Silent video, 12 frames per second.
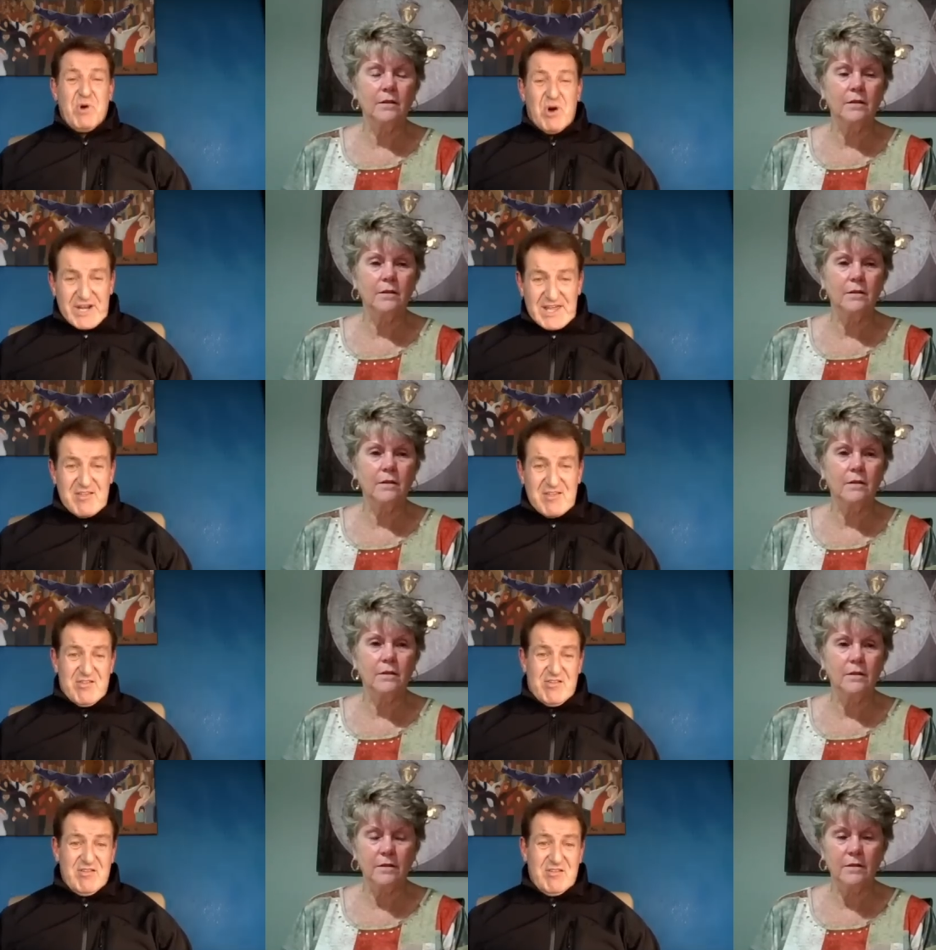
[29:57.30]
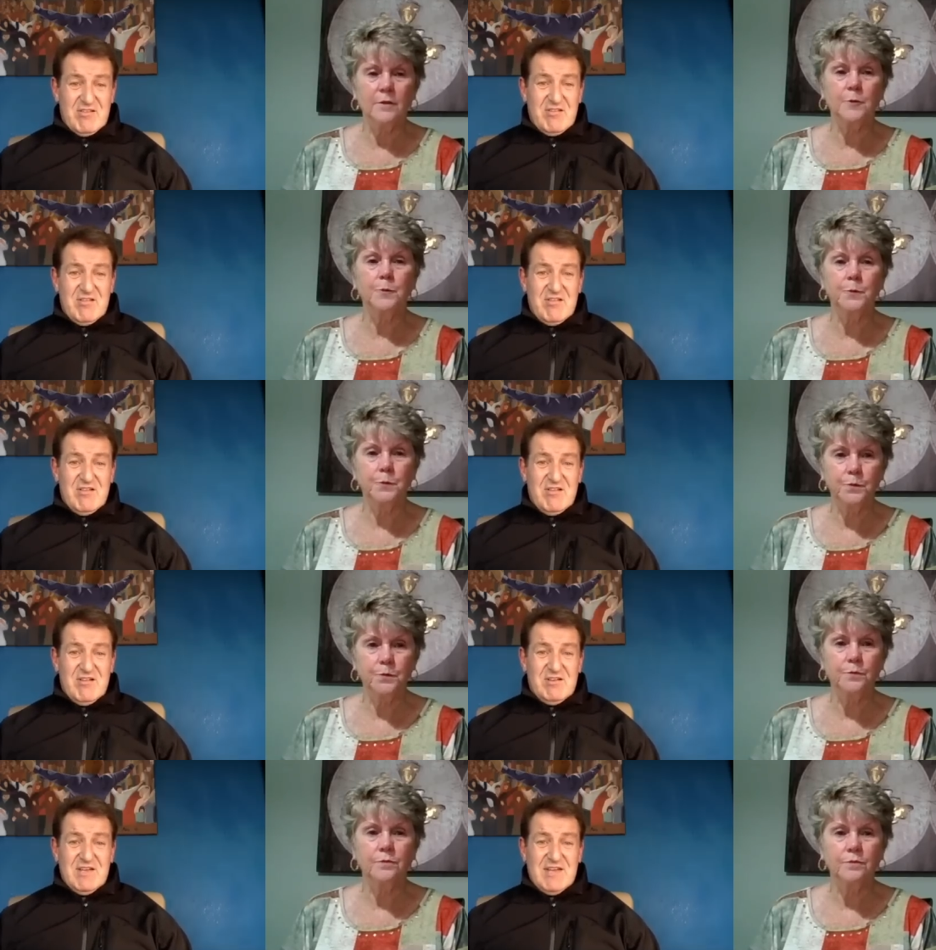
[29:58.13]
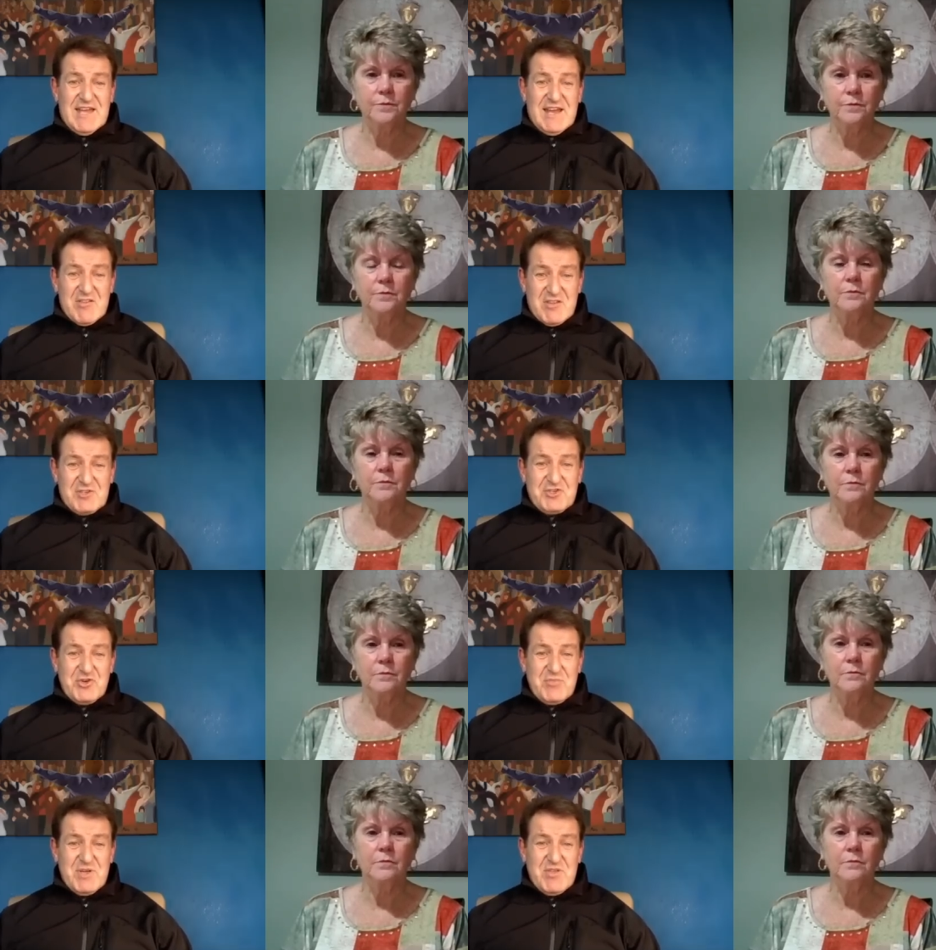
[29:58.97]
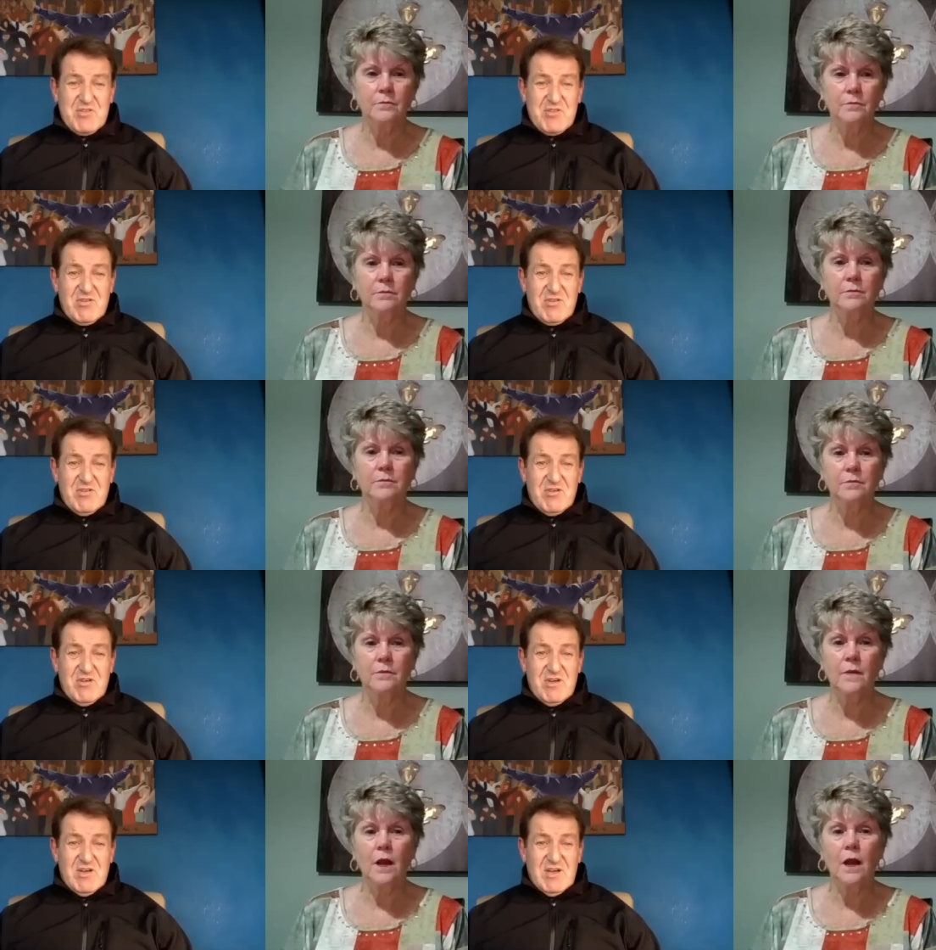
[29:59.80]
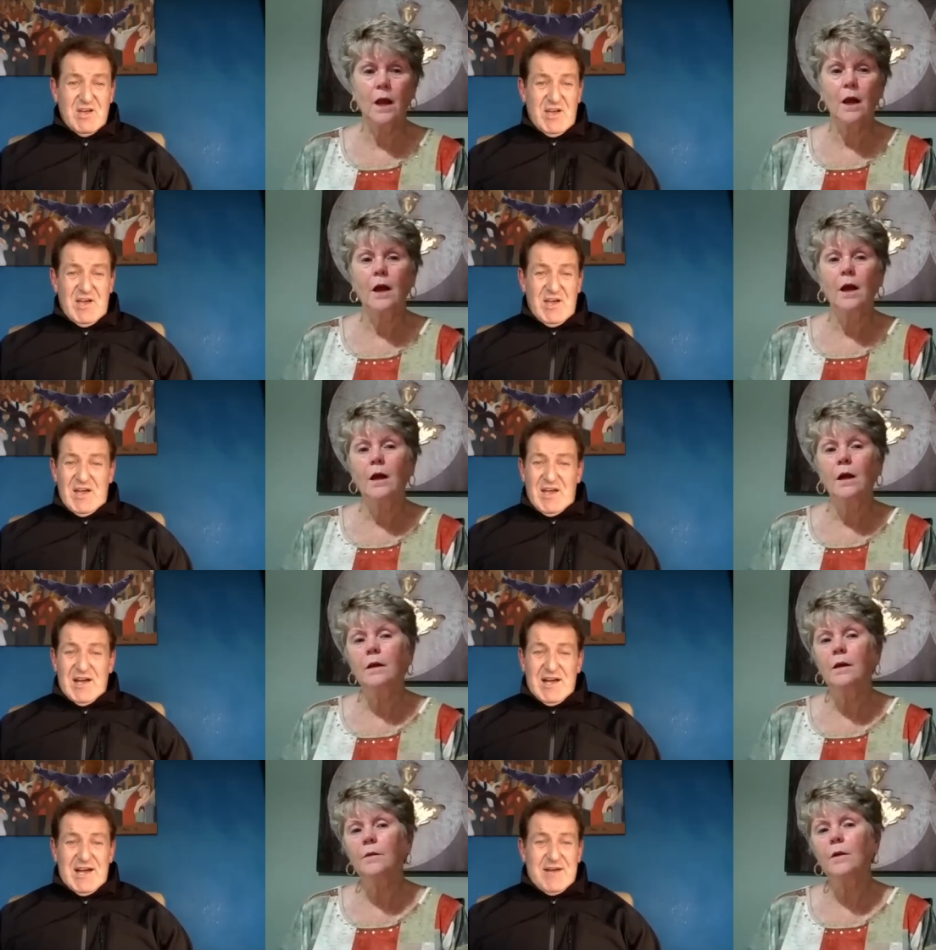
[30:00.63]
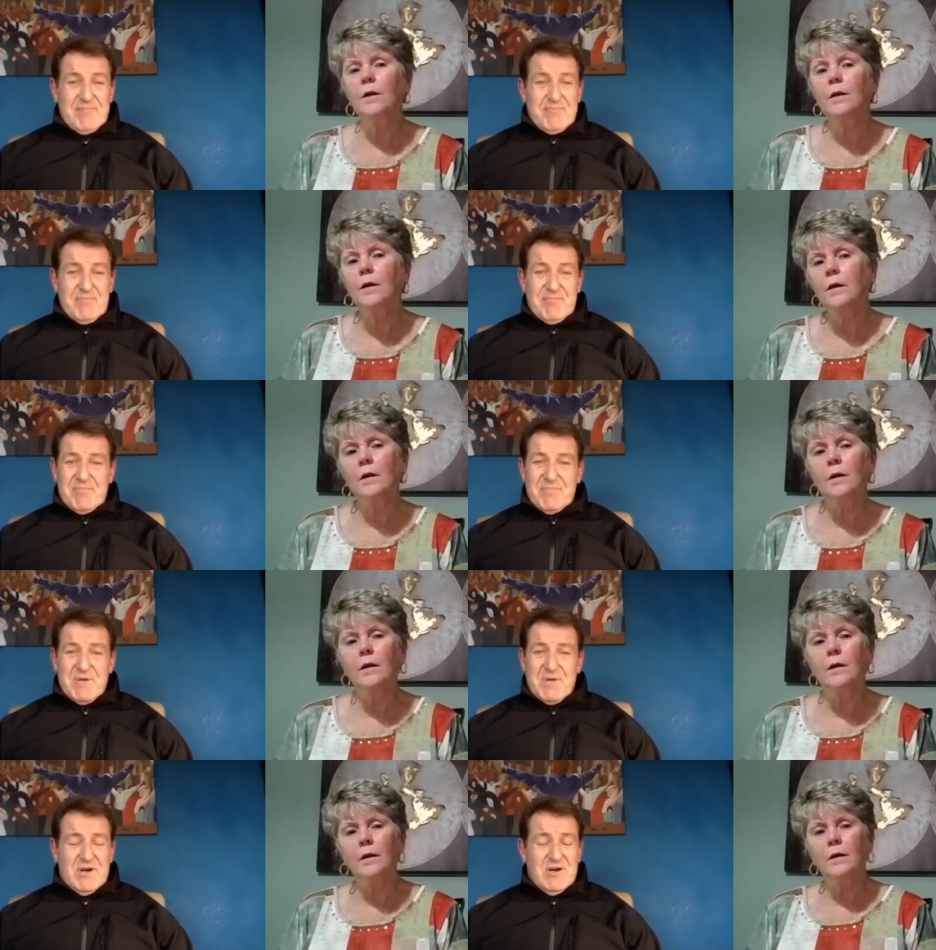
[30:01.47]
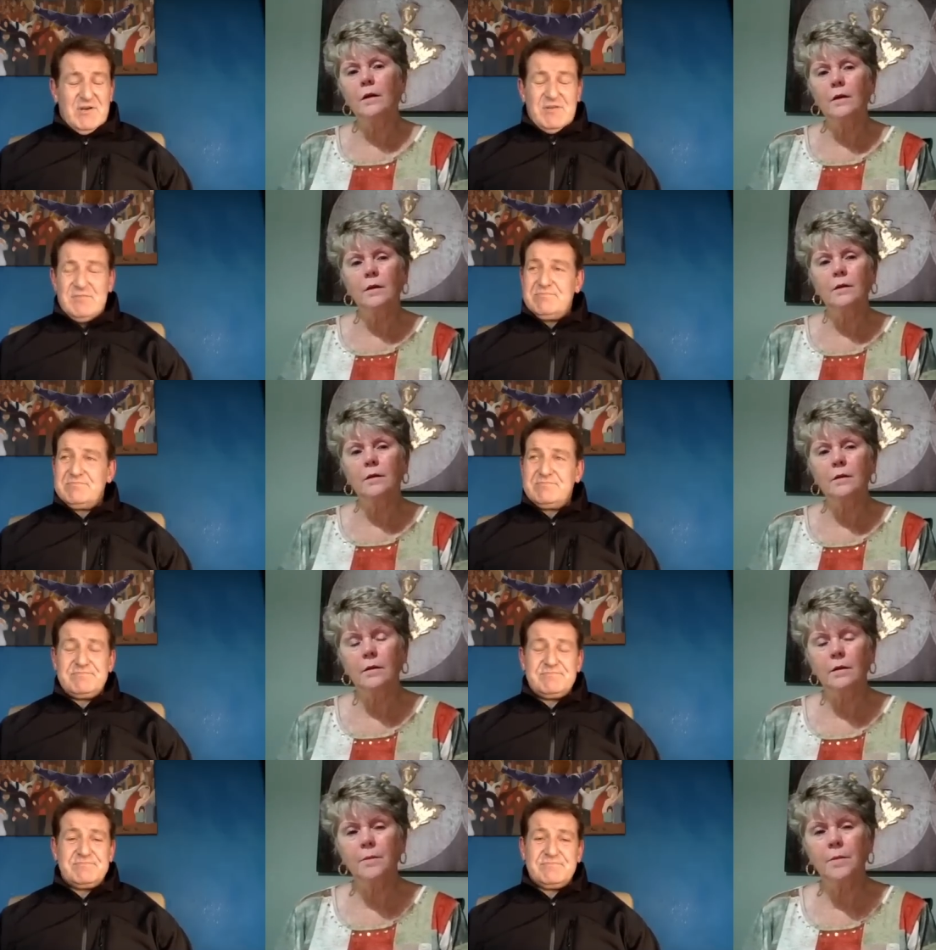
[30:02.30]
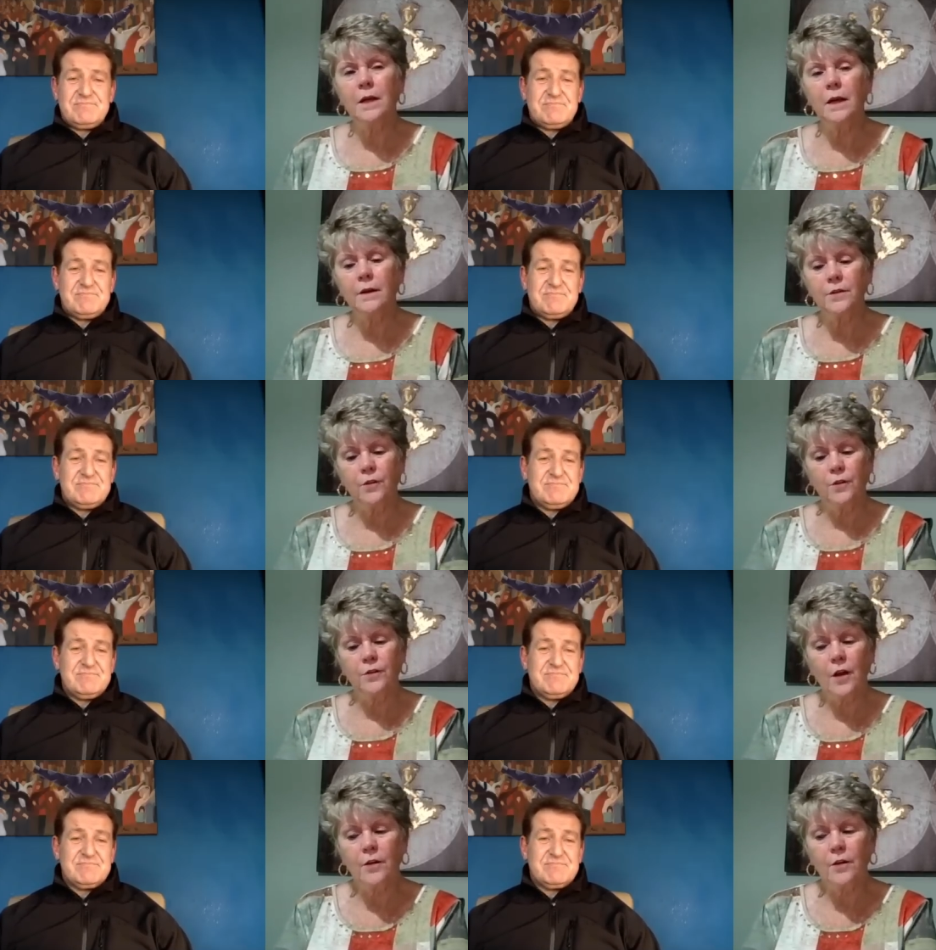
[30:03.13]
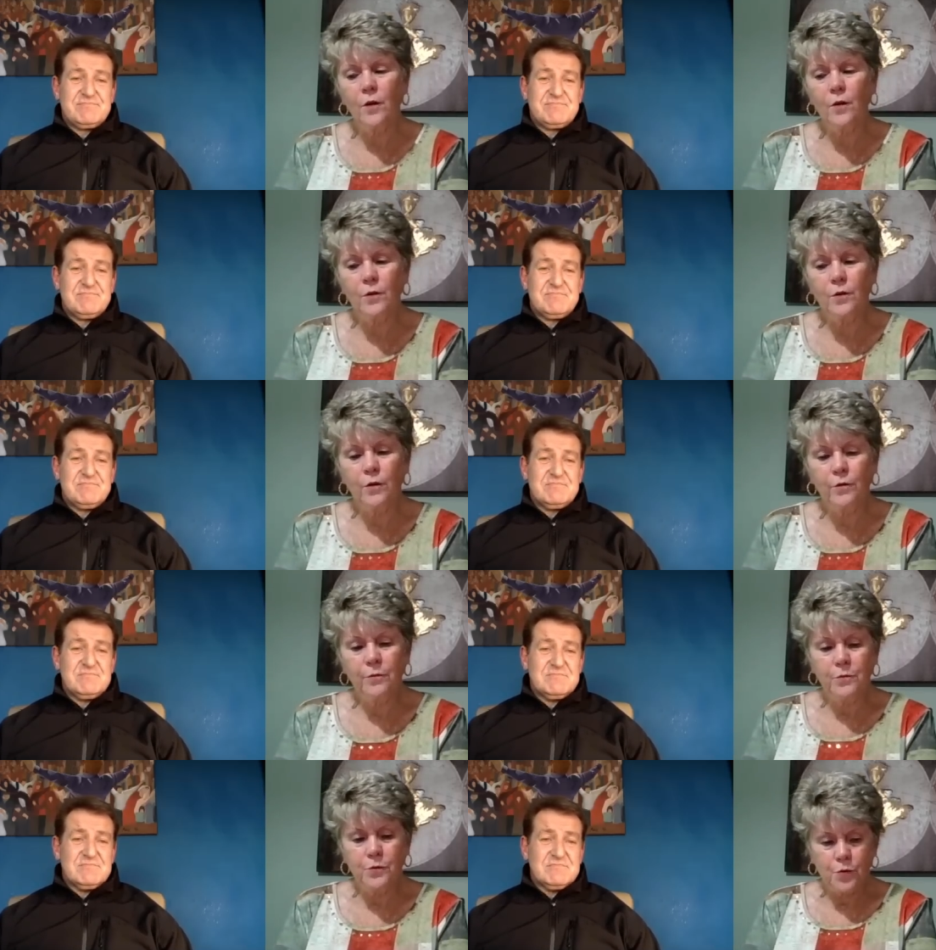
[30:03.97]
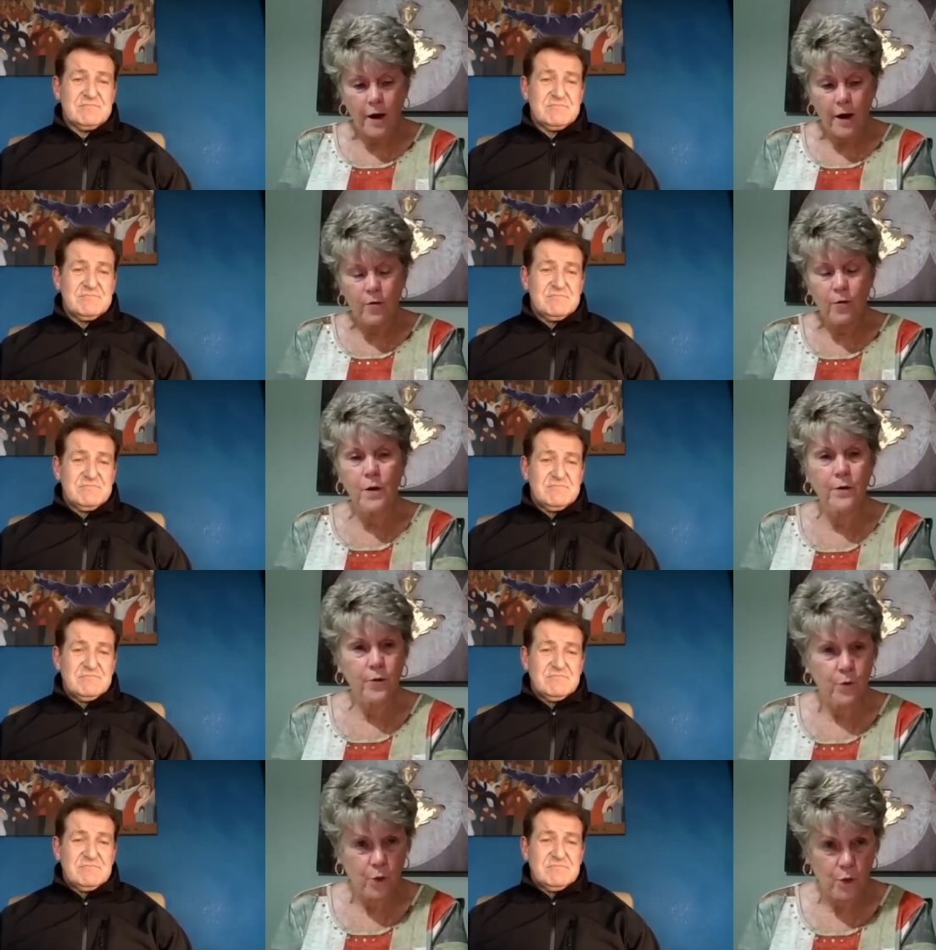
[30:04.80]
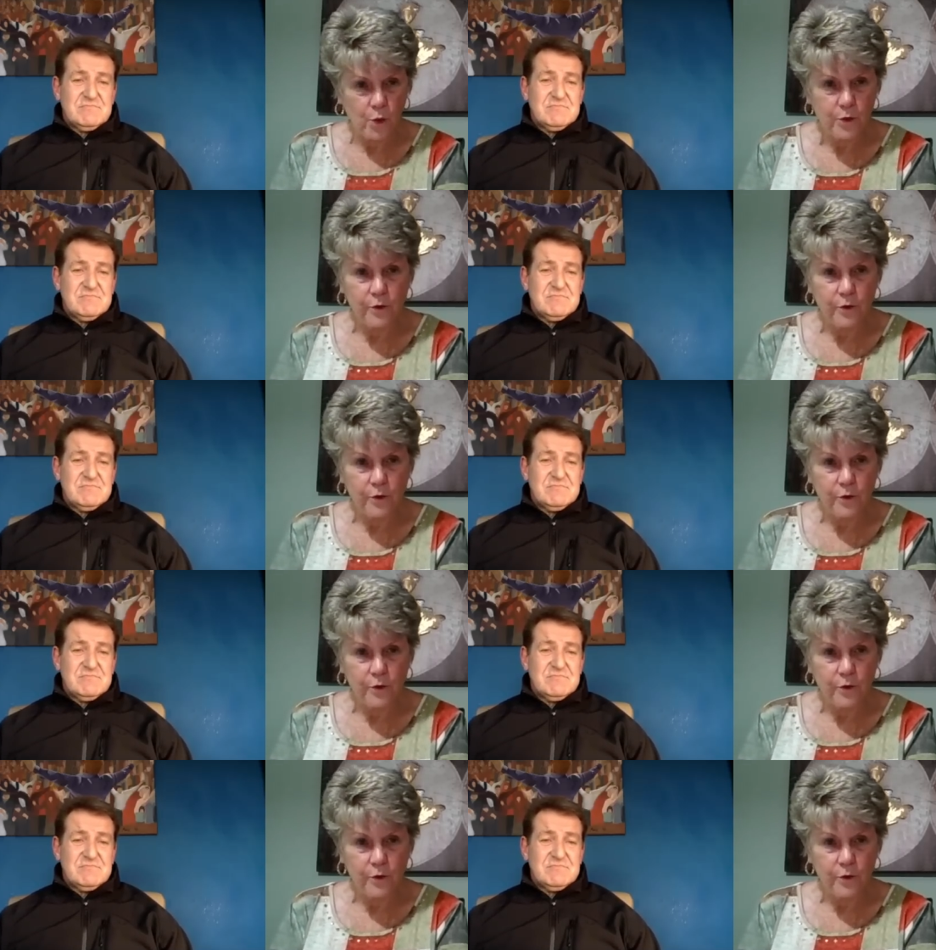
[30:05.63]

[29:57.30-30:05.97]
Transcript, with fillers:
Speaker 1: bodies, cancer tumors. Um,
Speaker 2: Let me ask you this. I know you travel around the world